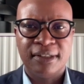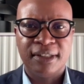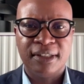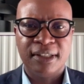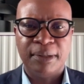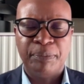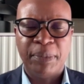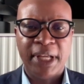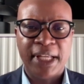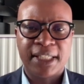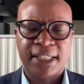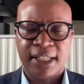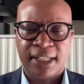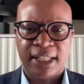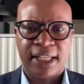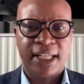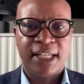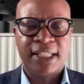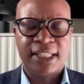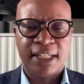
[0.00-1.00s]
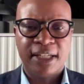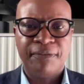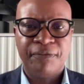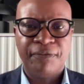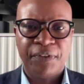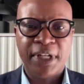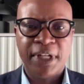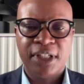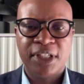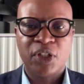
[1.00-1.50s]
they get a certain
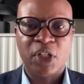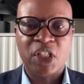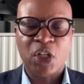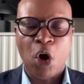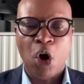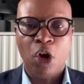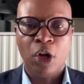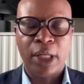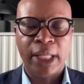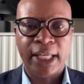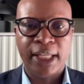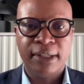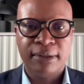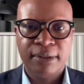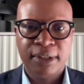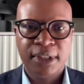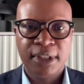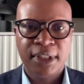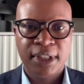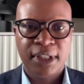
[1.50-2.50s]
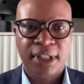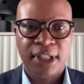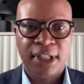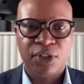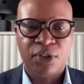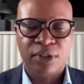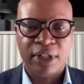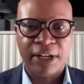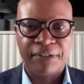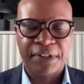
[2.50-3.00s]
fee, so it's all in. They
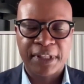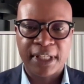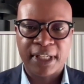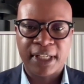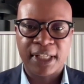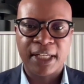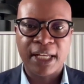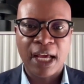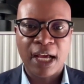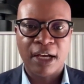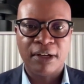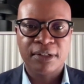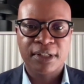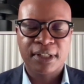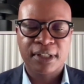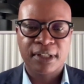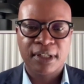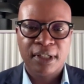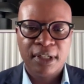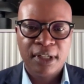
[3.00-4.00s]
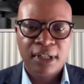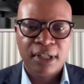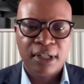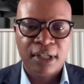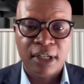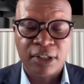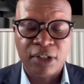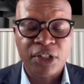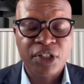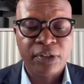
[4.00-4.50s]
do everything in-house,
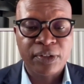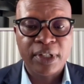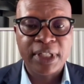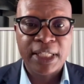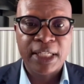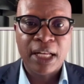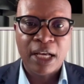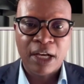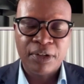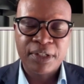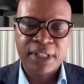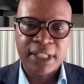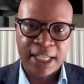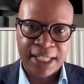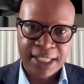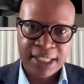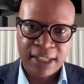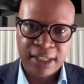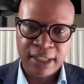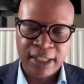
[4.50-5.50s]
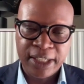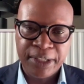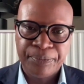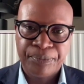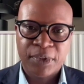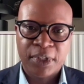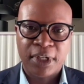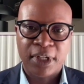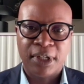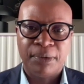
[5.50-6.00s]
no, so not in-house, externally
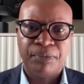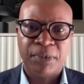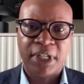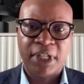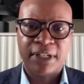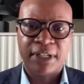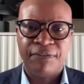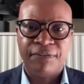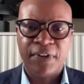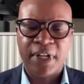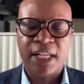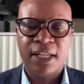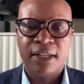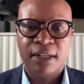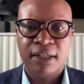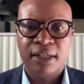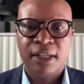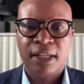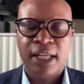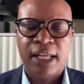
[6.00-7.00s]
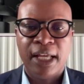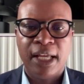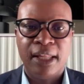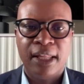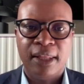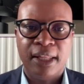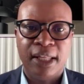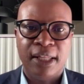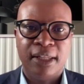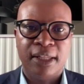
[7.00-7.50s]
at a fee,
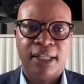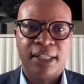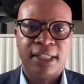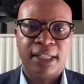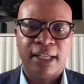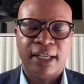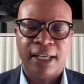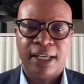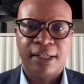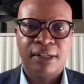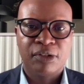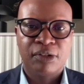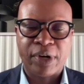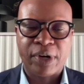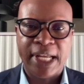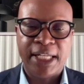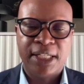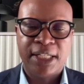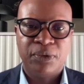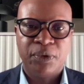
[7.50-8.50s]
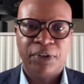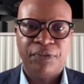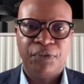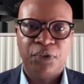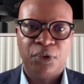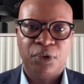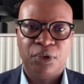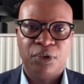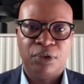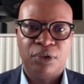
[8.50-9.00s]
and then there's a hurdle rate.
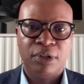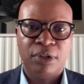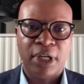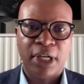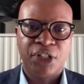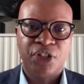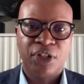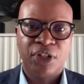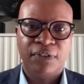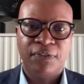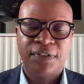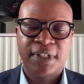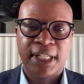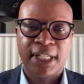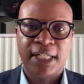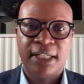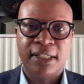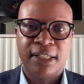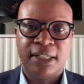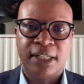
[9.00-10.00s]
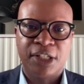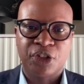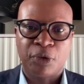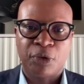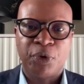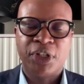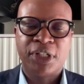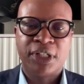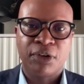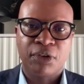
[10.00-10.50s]
If you achieve certain
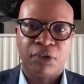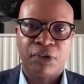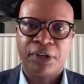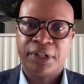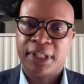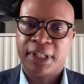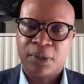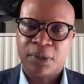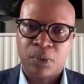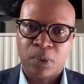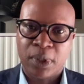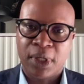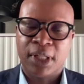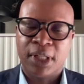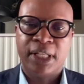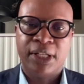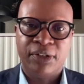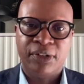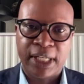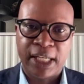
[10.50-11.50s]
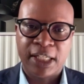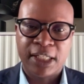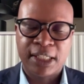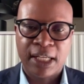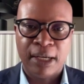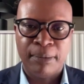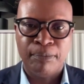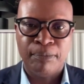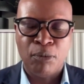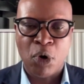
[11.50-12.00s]
distribution growth as well, then you get
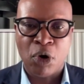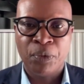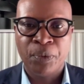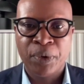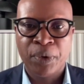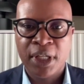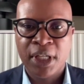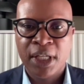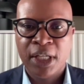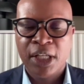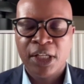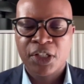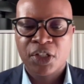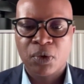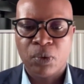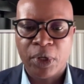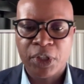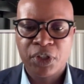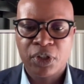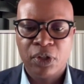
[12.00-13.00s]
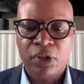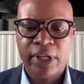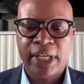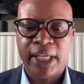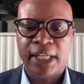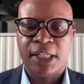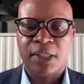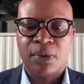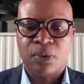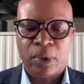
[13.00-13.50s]
more. So what to look at
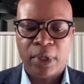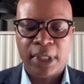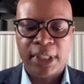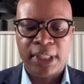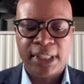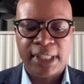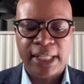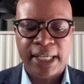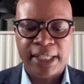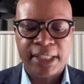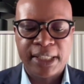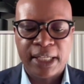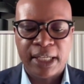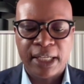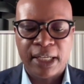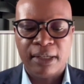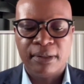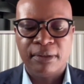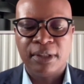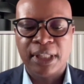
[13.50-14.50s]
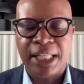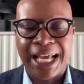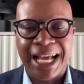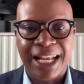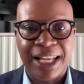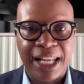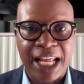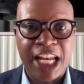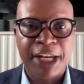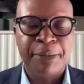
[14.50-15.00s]
as well is that the
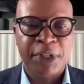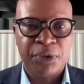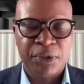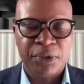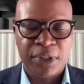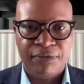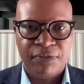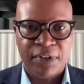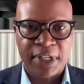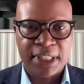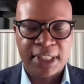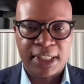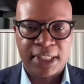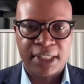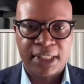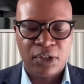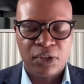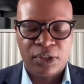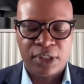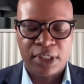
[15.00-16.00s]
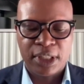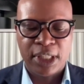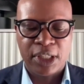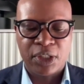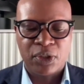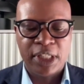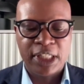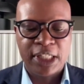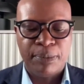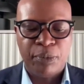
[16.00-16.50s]
alignment with investors, because there's
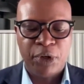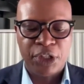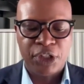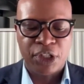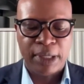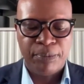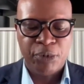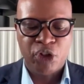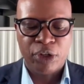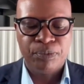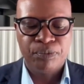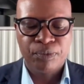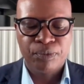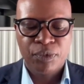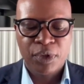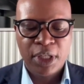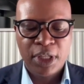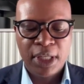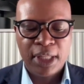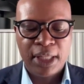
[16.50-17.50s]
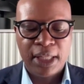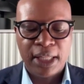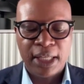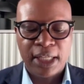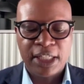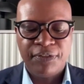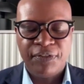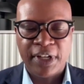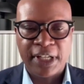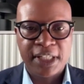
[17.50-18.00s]
always a perception
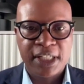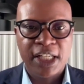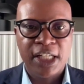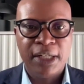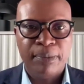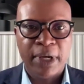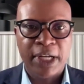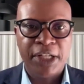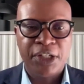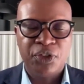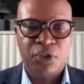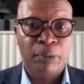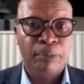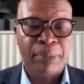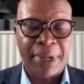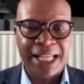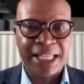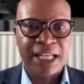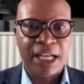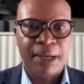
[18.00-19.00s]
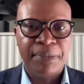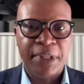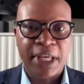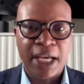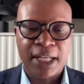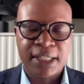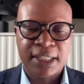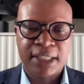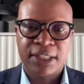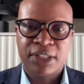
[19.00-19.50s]
that if you externally manage, you bulk up the
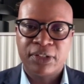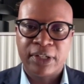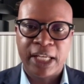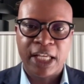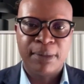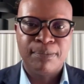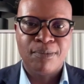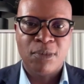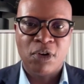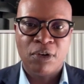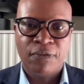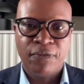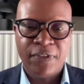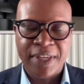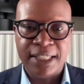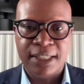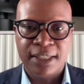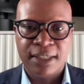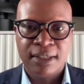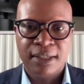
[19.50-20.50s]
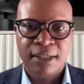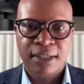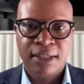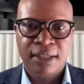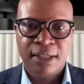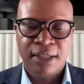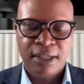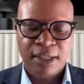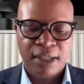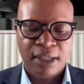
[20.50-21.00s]
assets to get more fees.
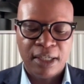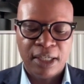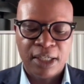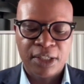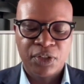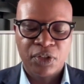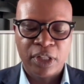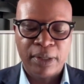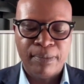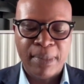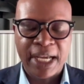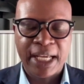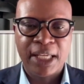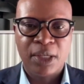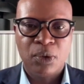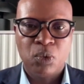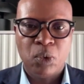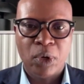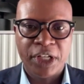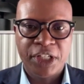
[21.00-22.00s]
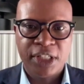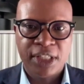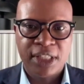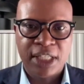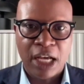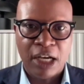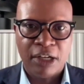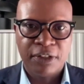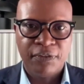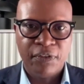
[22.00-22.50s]
So the market watches
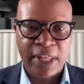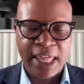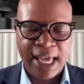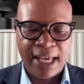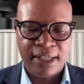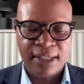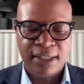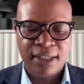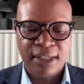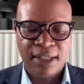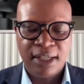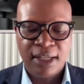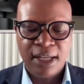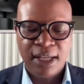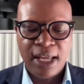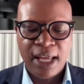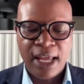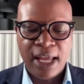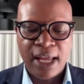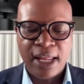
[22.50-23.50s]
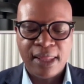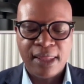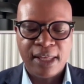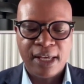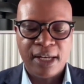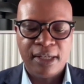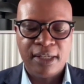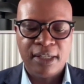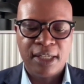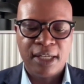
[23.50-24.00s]
out for that. And
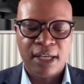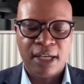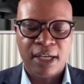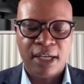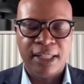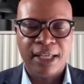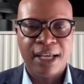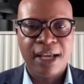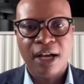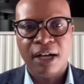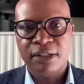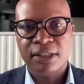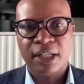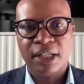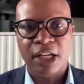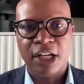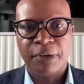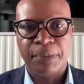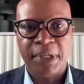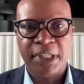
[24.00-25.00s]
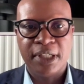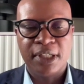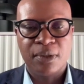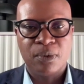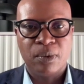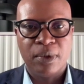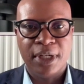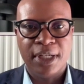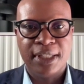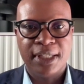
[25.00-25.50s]
then the counter argument as
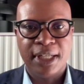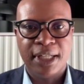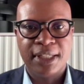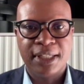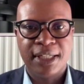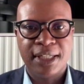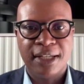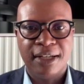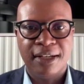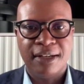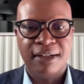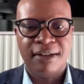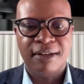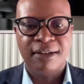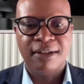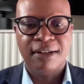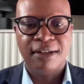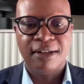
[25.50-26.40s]
well is that